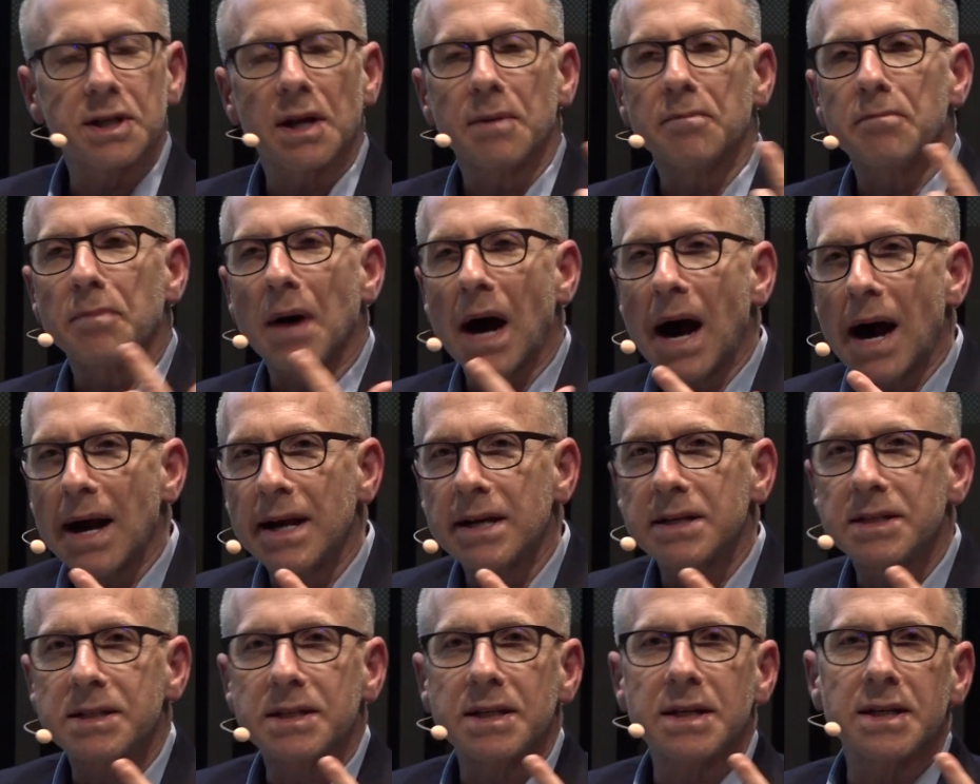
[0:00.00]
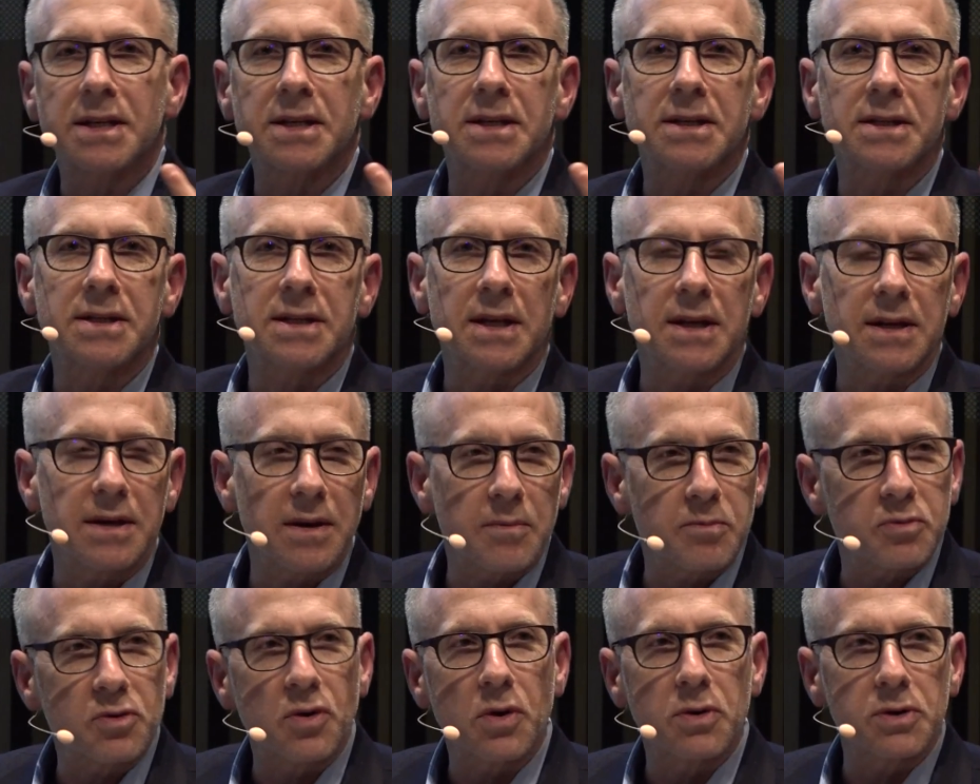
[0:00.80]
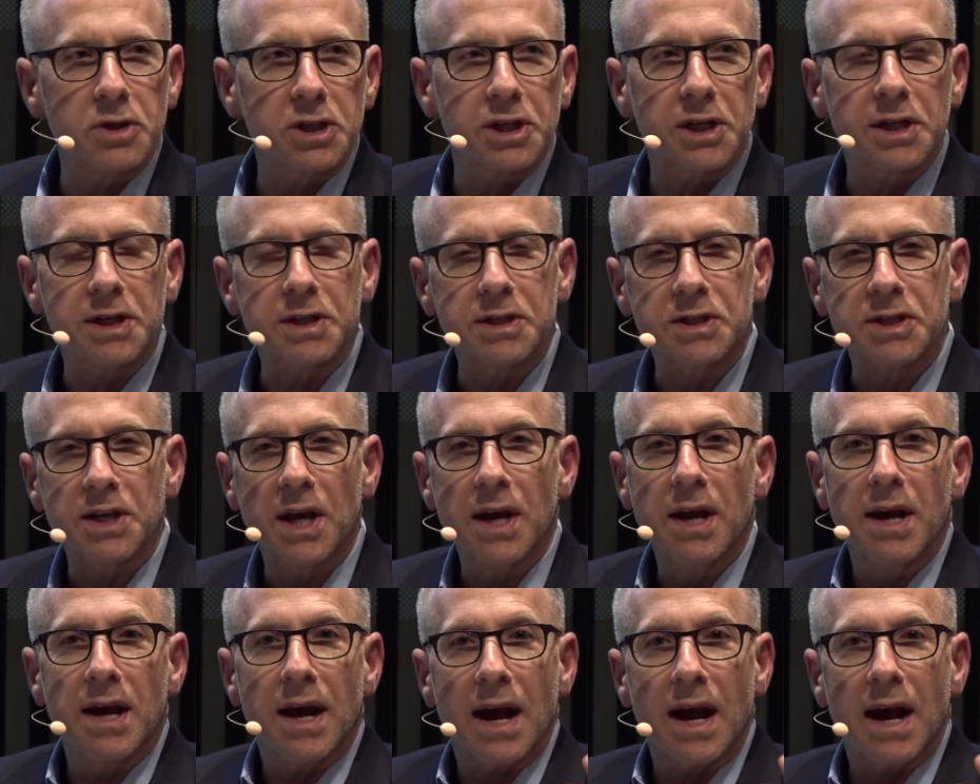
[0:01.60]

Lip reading: and biases and approaches.